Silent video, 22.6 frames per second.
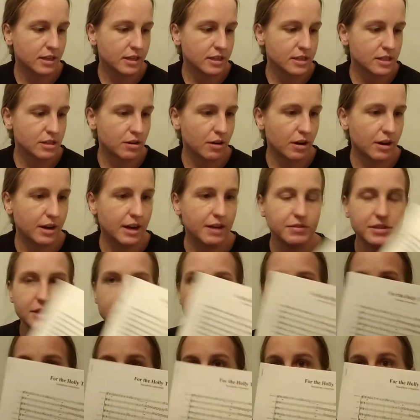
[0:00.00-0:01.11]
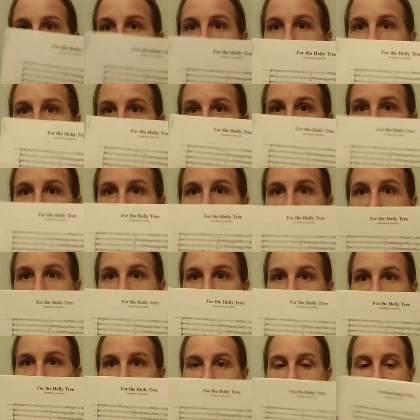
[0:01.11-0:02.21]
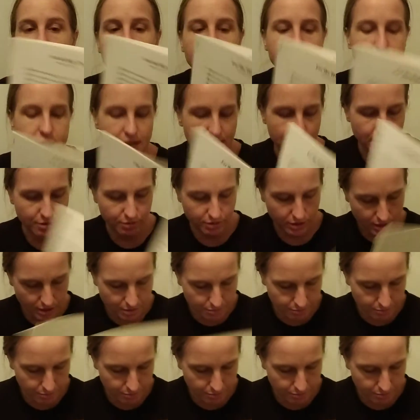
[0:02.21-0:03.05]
So I have to sit down and like write these out.